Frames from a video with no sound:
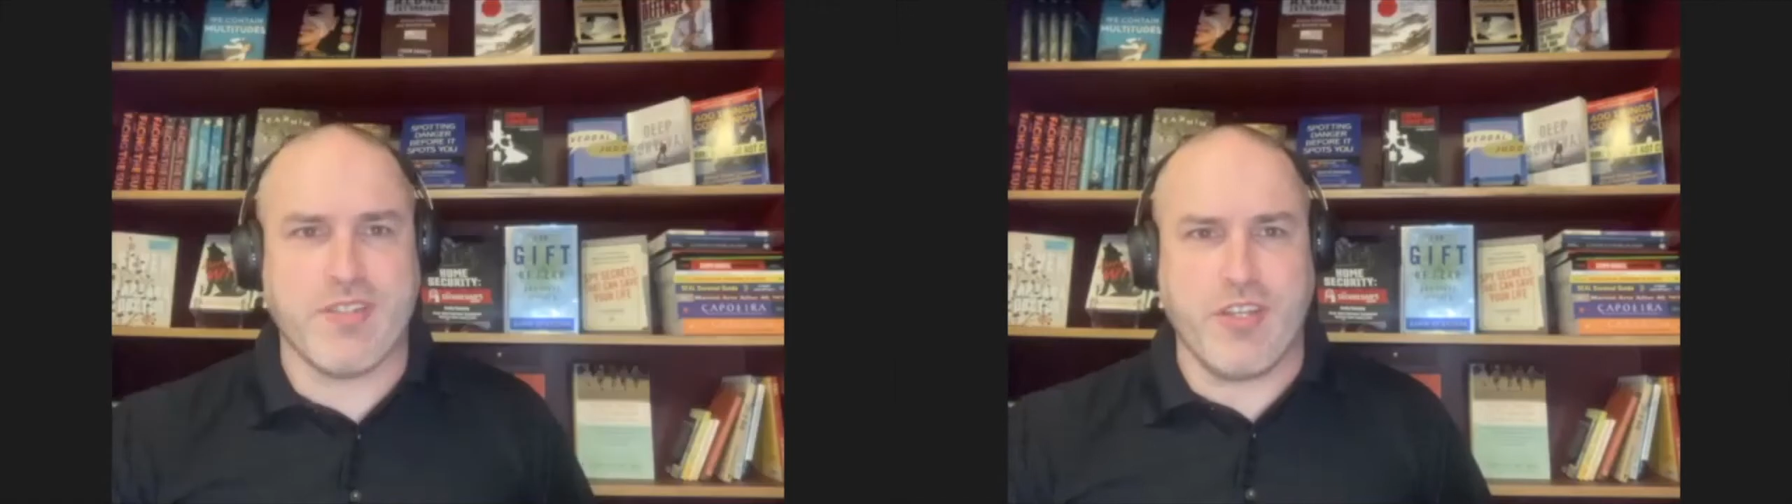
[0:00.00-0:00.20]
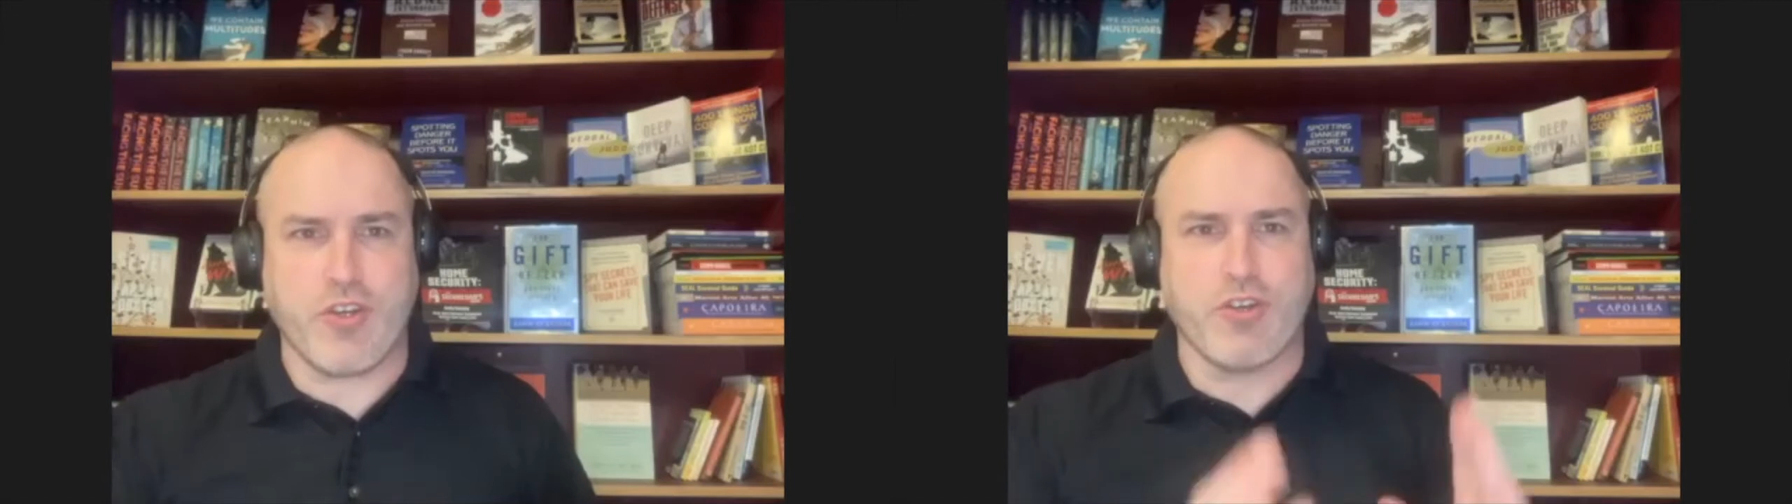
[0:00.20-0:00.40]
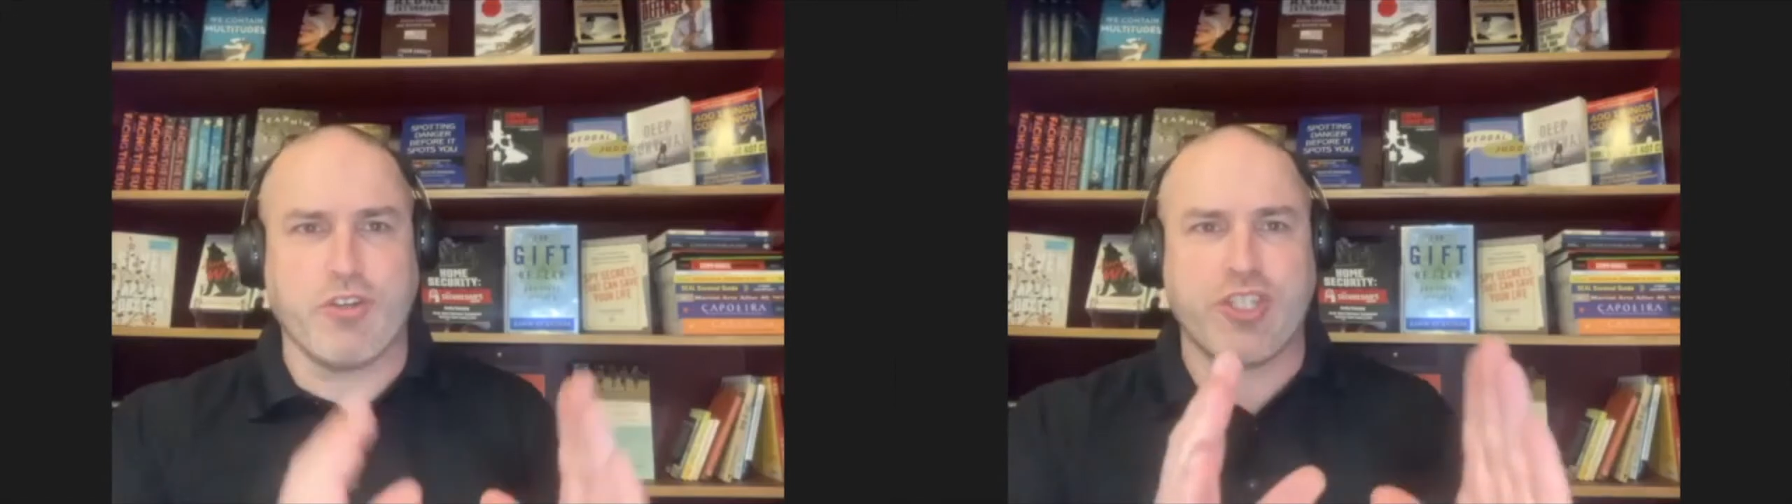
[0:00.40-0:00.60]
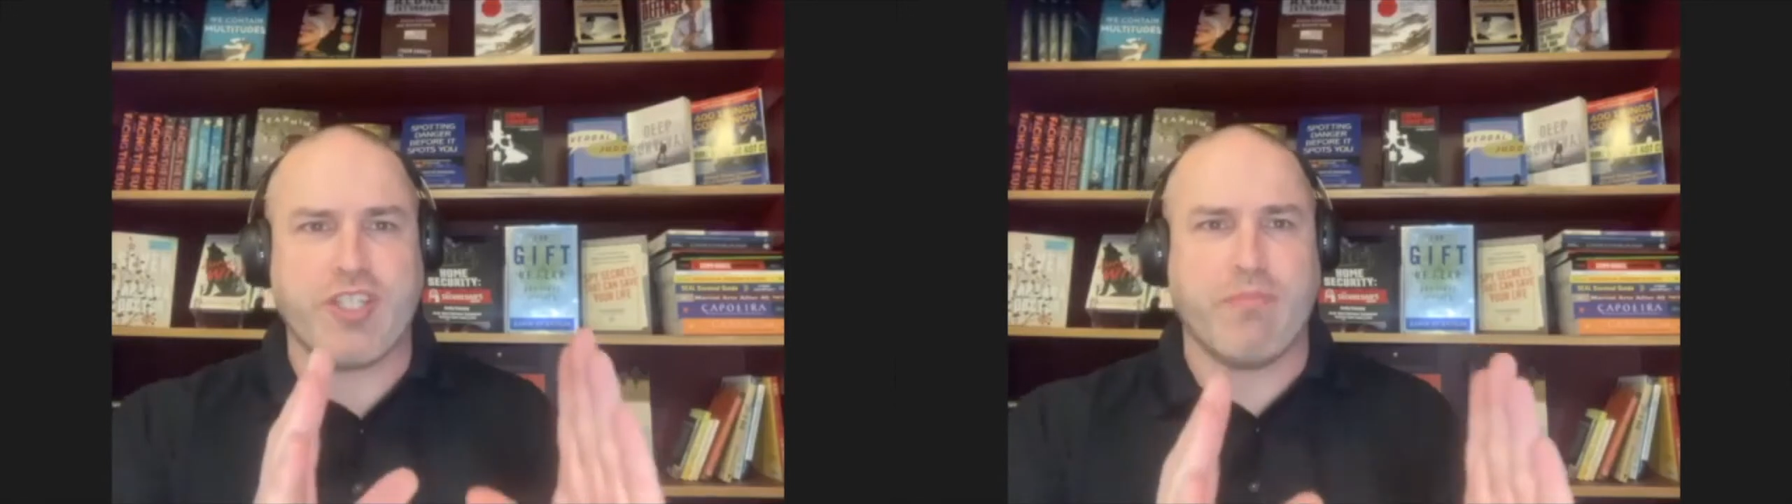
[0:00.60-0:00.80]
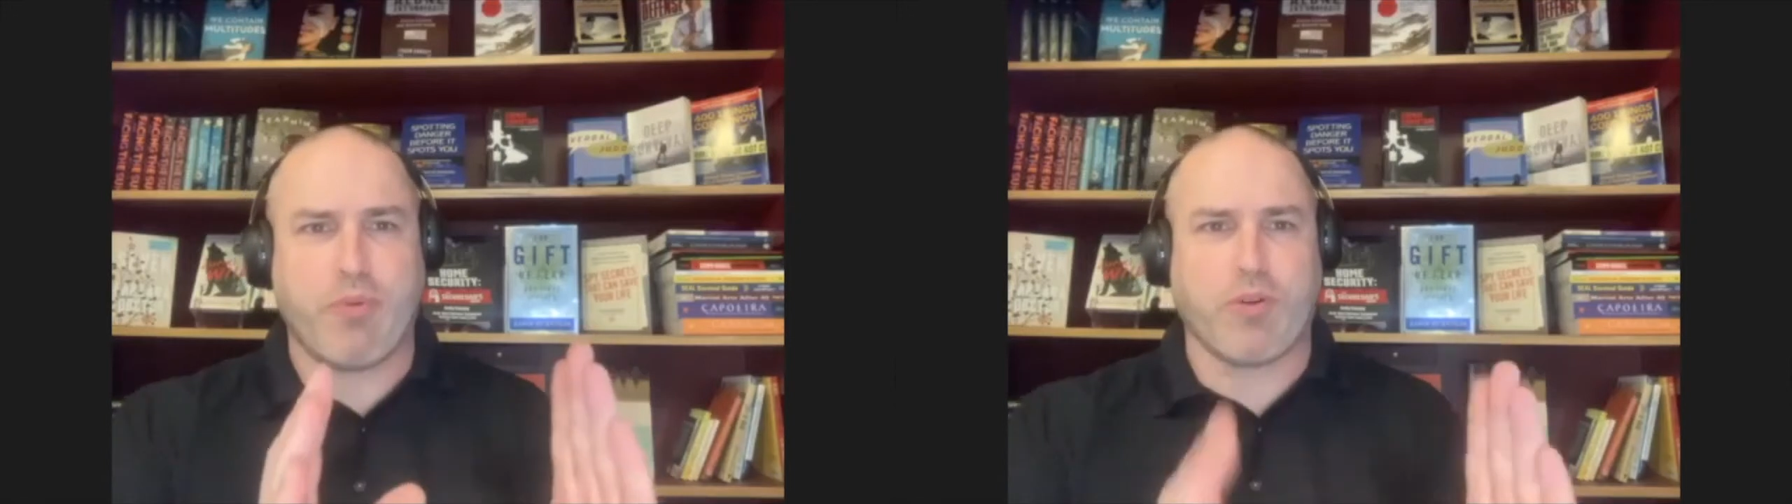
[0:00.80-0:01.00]
the urgent
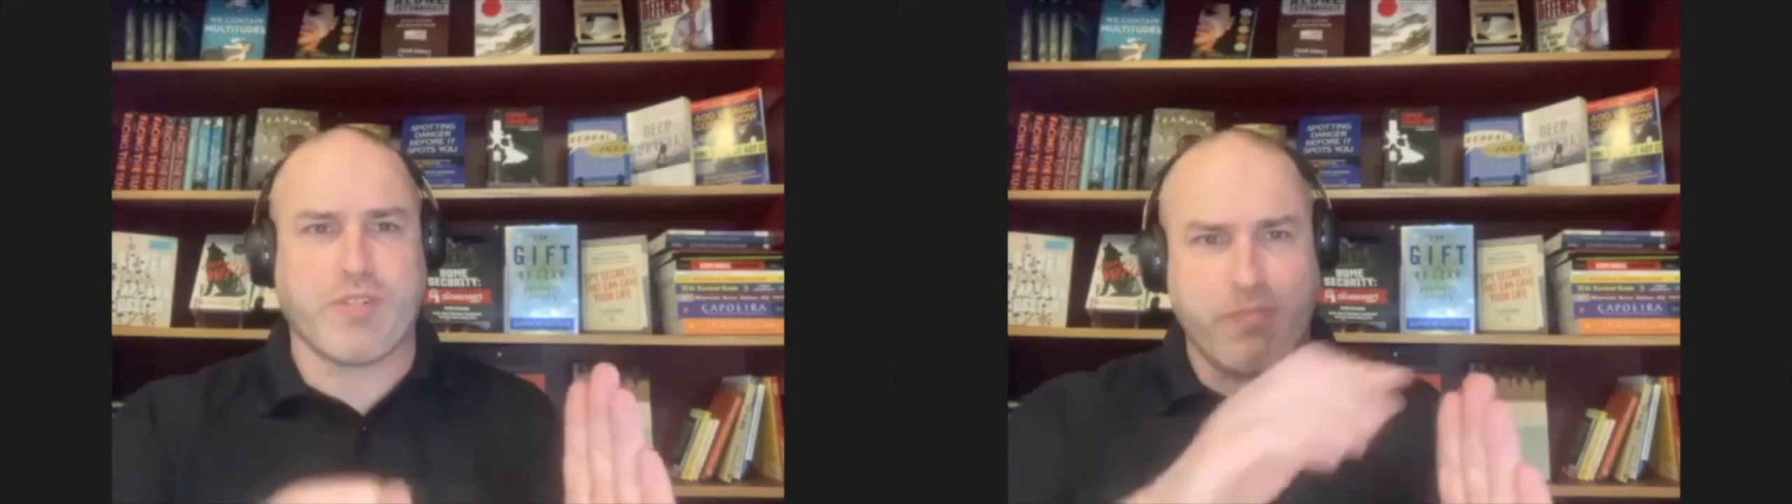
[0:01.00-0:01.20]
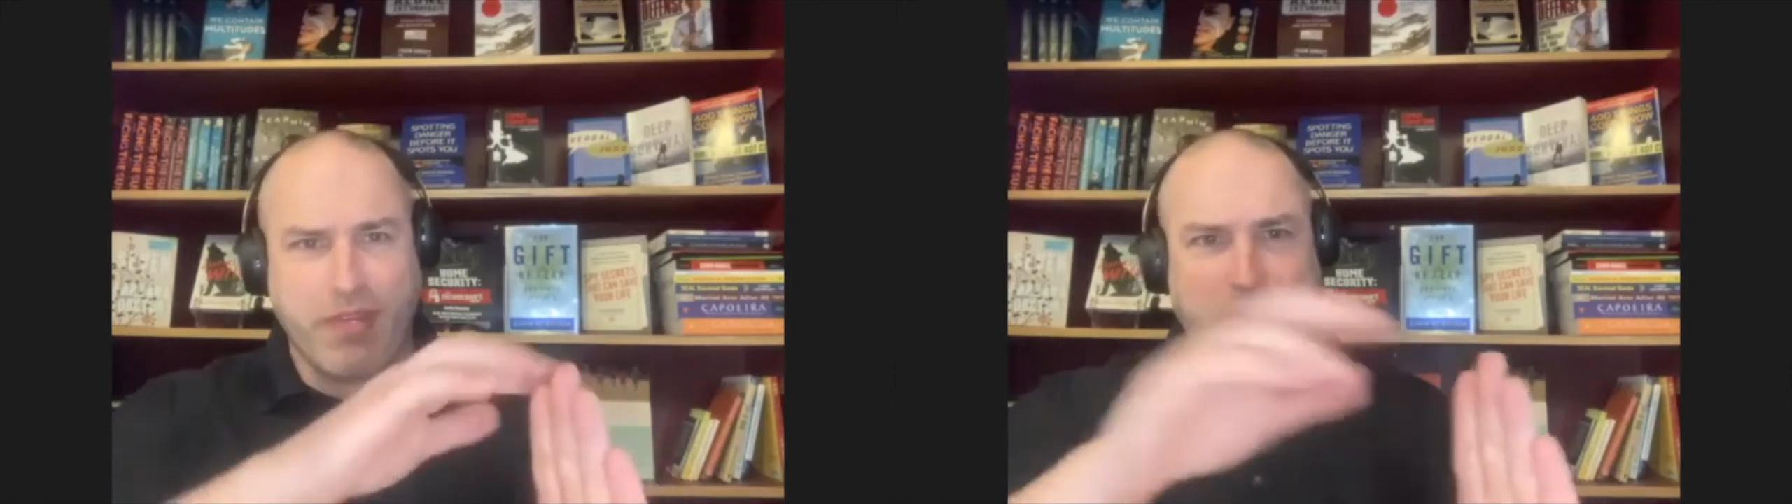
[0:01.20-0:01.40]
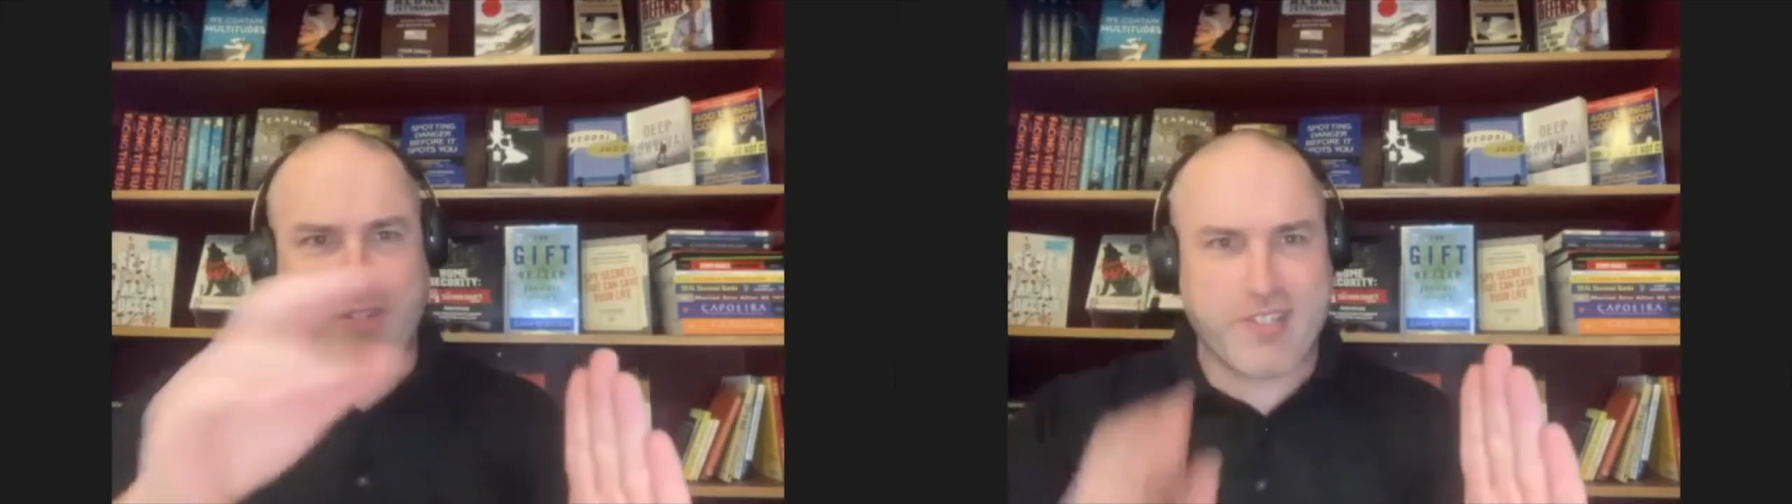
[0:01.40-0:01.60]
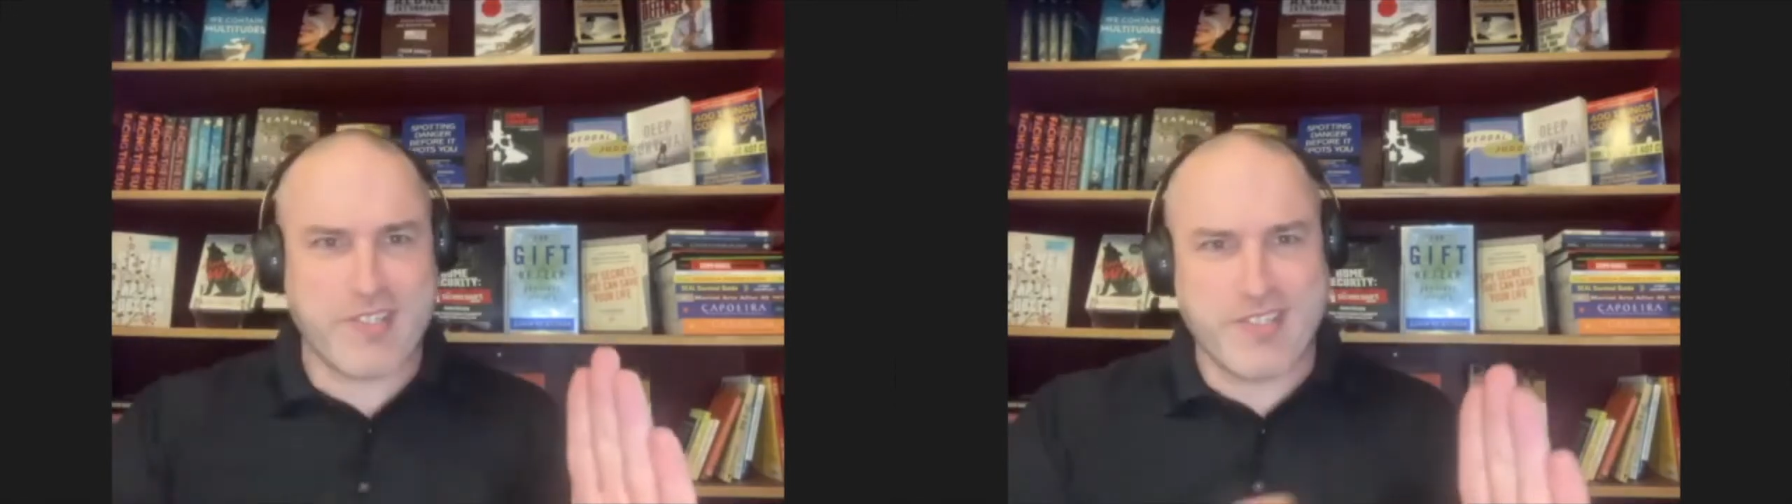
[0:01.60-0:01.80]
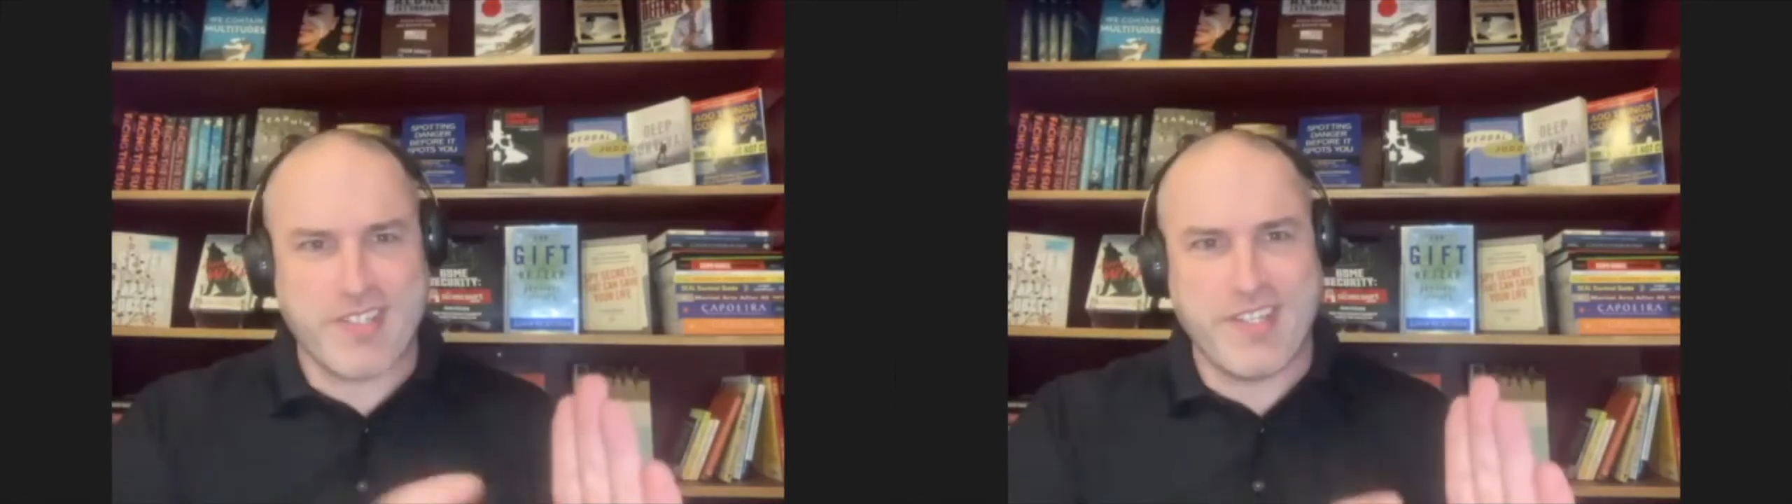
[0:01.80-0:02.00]
important matrix.